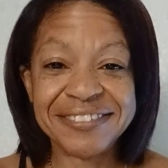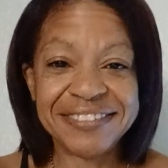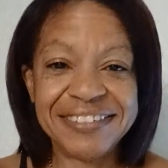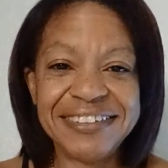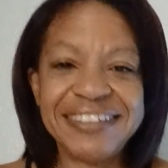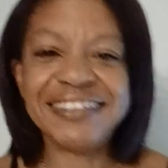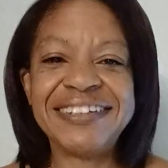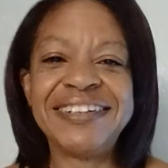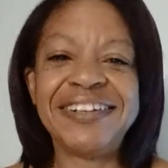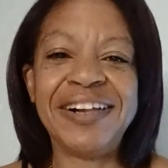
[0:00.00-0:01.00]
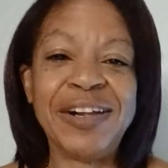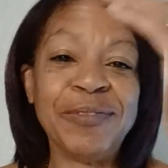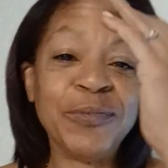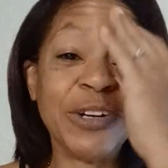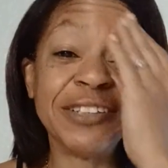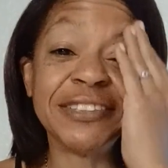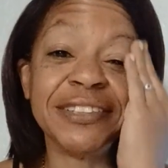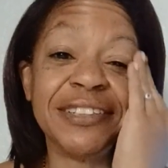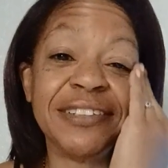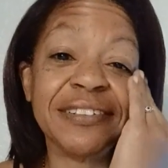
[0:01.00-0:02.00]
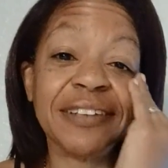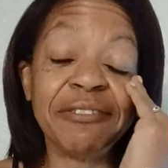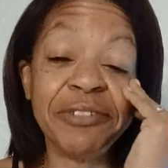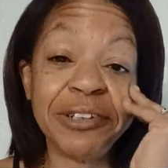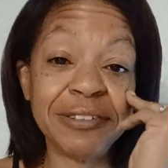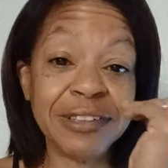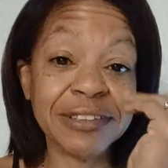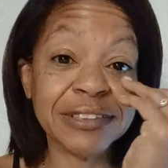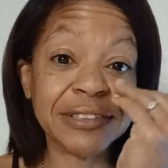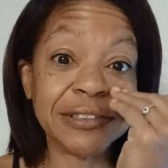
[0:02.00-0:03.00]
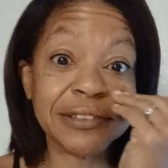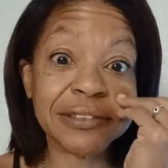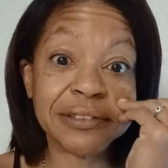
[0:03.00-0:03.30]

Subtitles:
Yeah, I'm rested. I feel good.